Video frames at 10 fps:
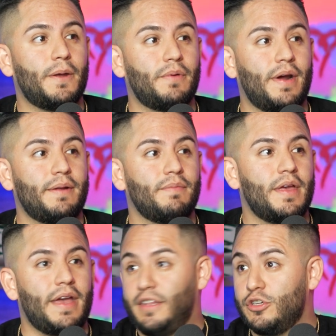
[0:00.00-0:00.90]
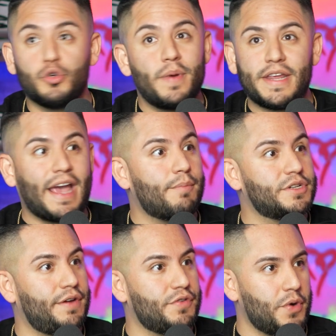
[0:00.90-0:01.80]
right? And there's too many cameras
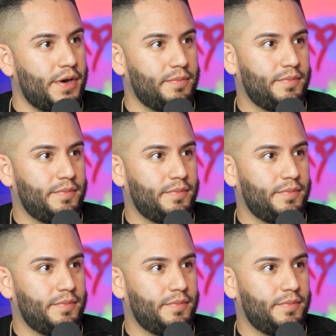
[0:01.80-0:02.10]
everywhere.